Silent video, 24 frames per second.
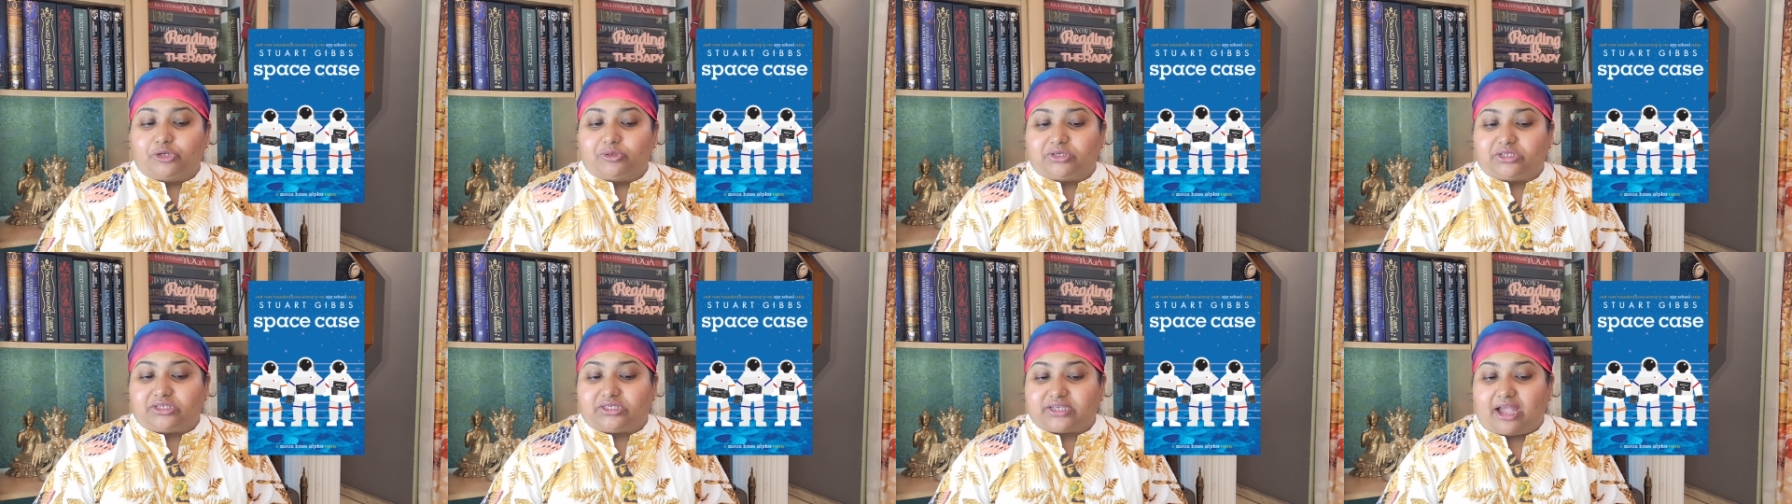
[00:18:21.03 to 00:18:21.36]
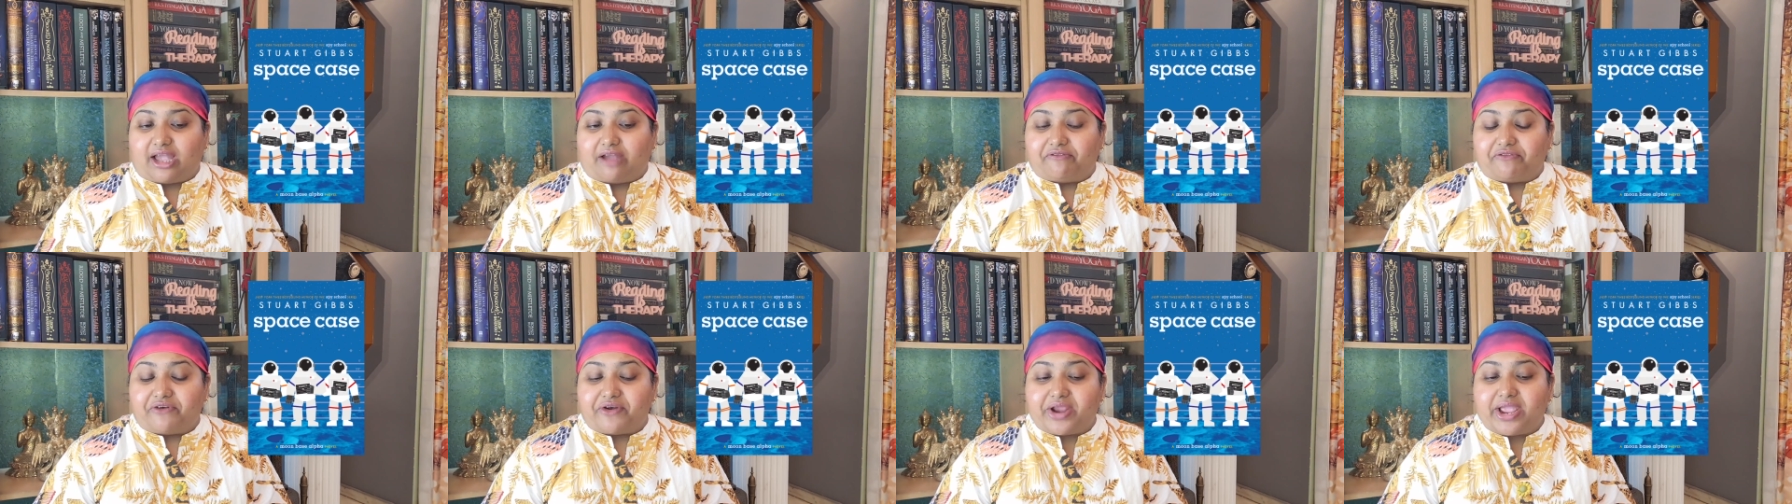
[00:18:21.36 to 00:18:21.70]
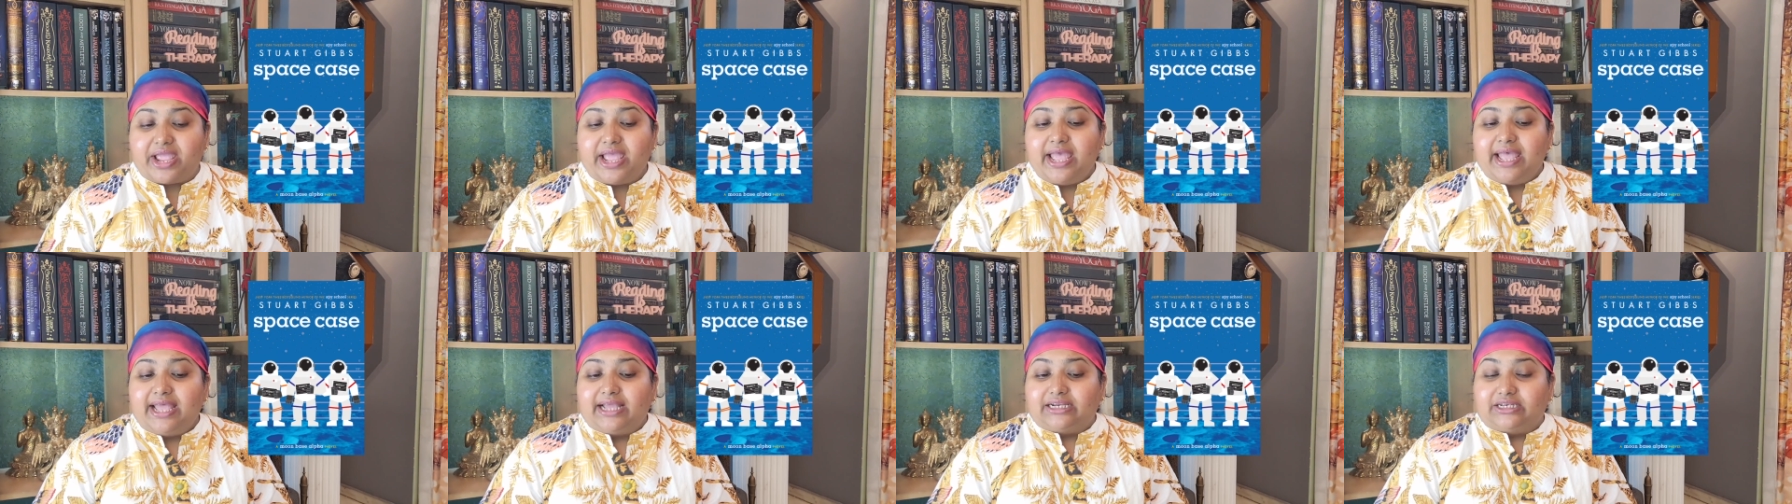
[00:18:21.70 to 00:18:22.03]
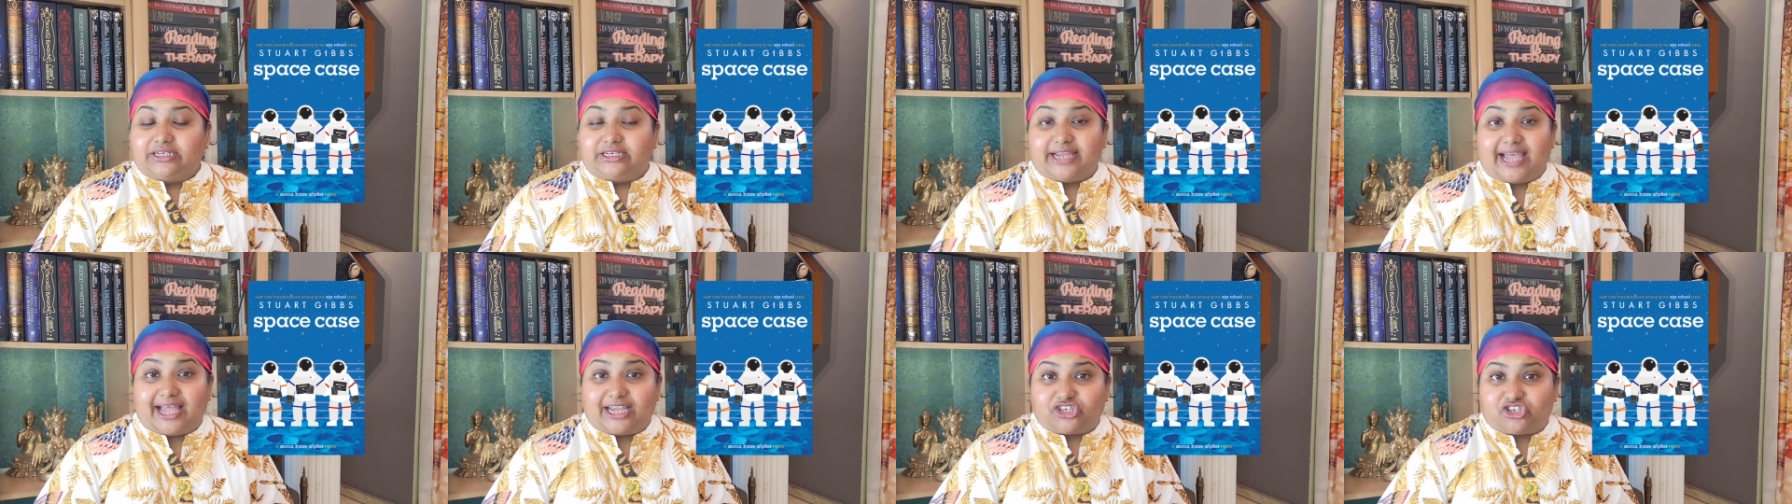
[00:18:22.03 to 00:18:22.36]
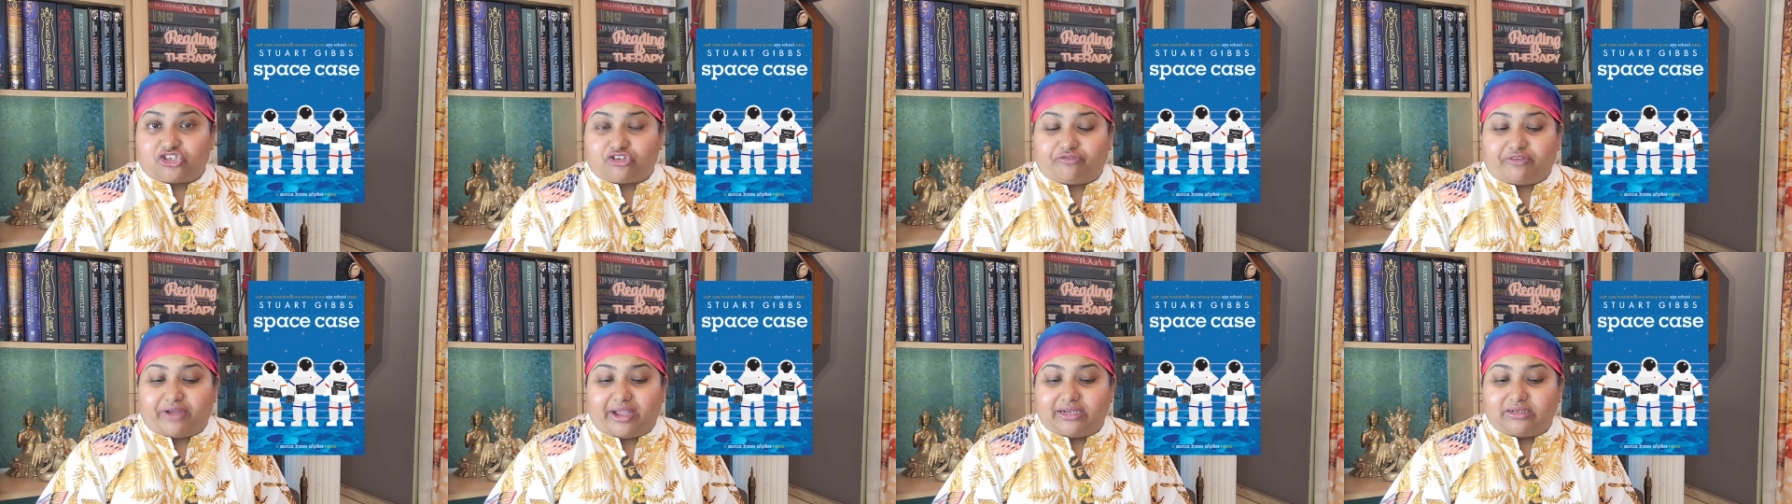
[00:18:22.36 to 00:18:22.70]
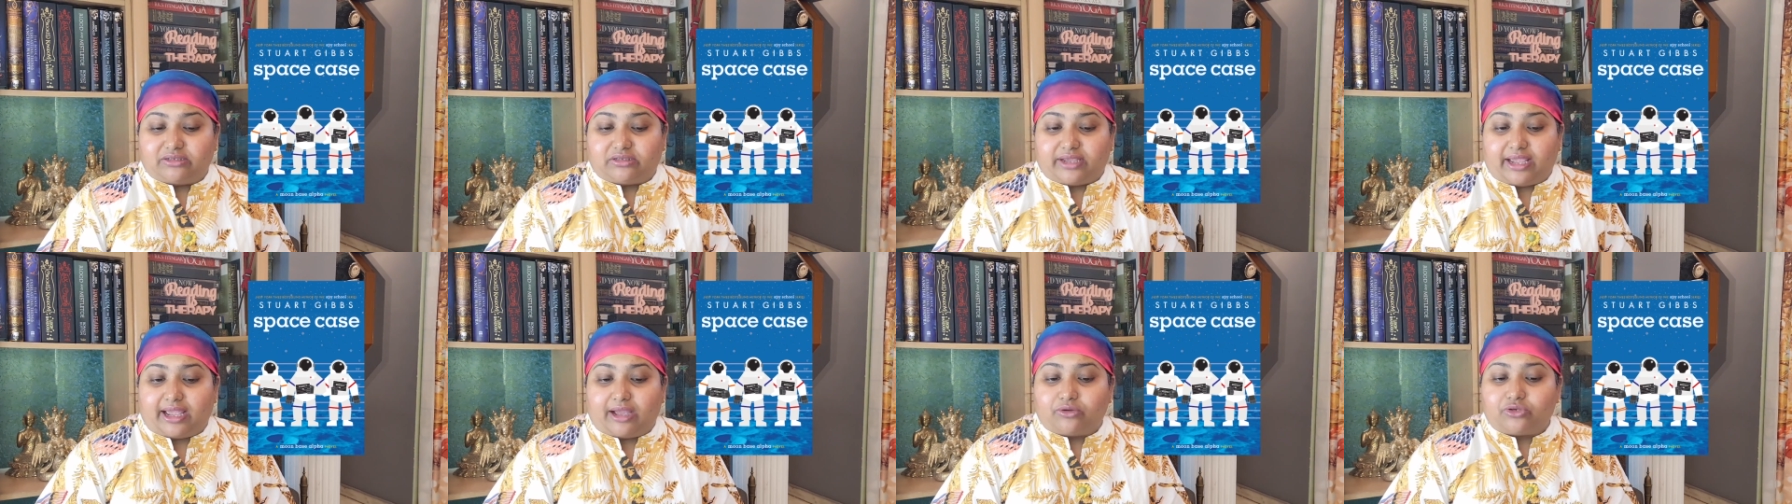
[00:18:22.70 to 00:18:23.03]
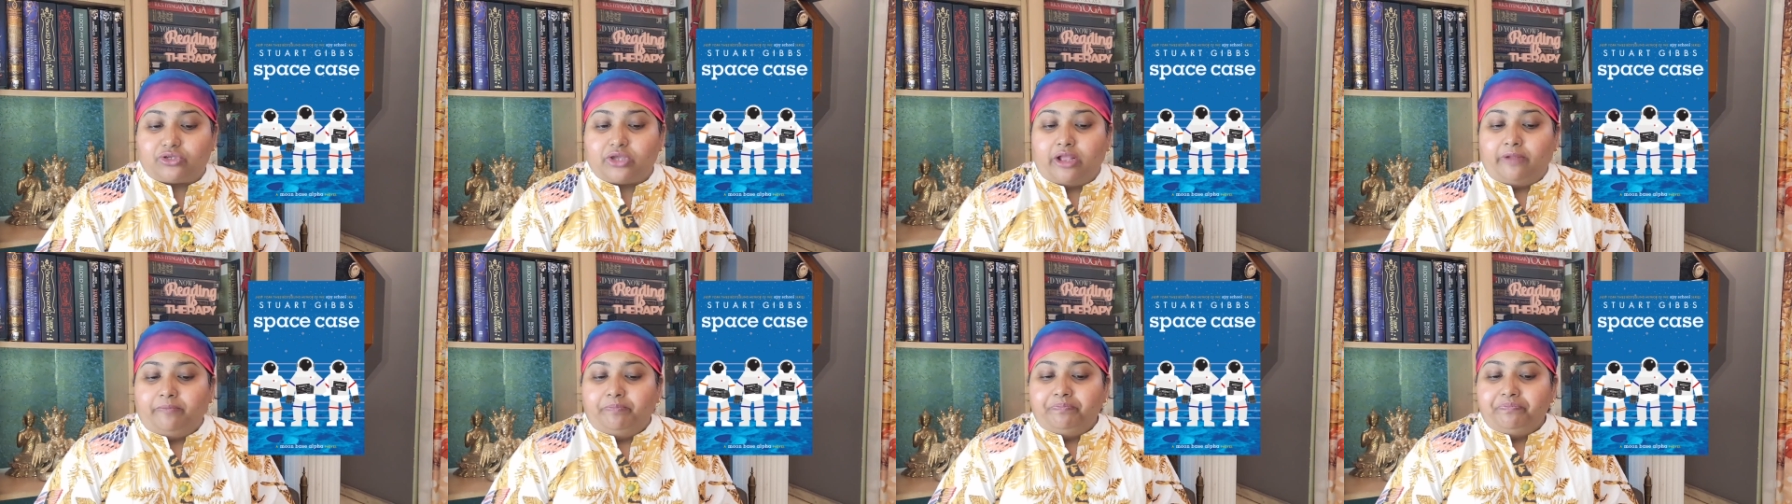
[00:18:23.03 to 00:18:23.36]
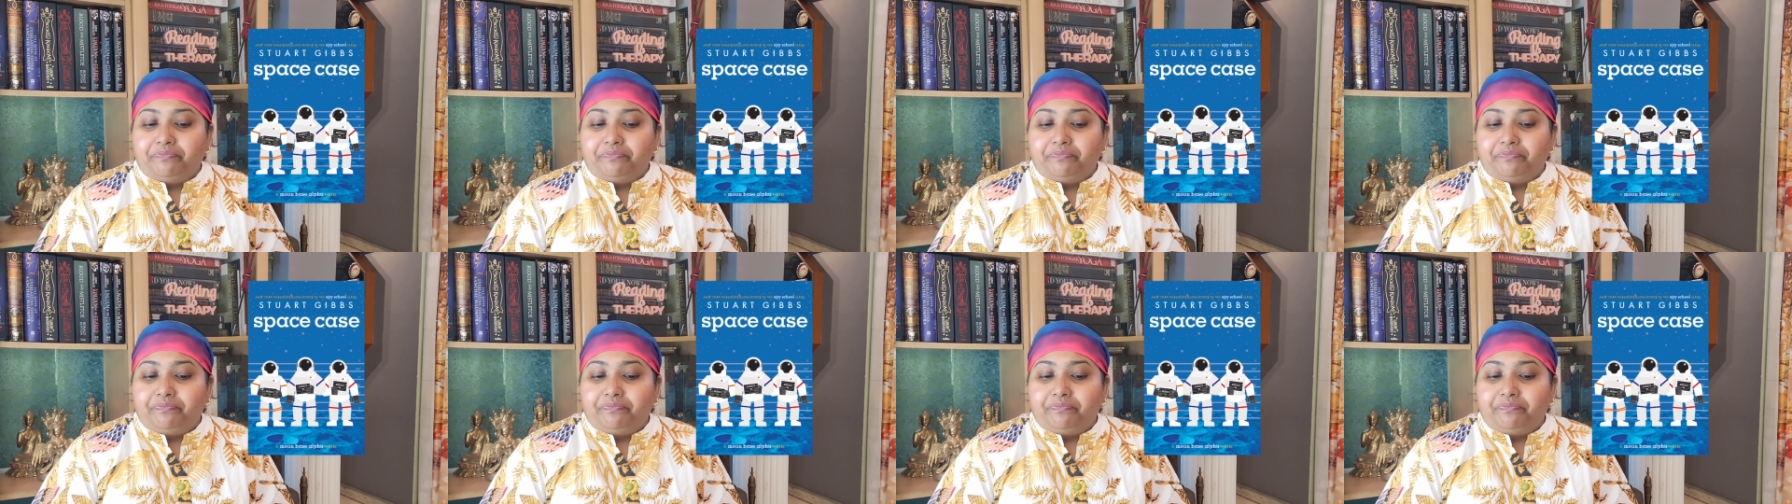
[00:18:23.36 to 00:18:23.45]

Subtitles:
new discovery, Dash finds out,